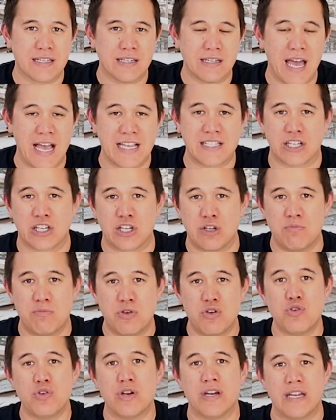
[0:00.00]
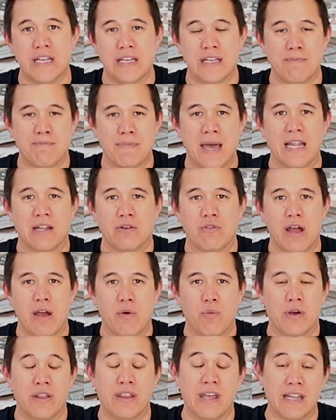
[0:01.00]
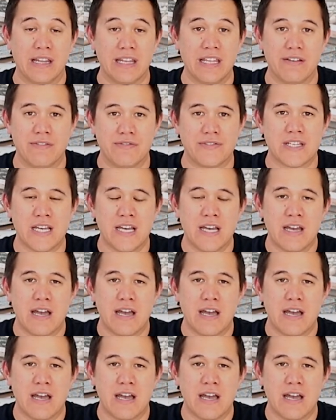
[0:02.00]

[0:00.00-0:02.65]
And as a community in Ballarat where they lived,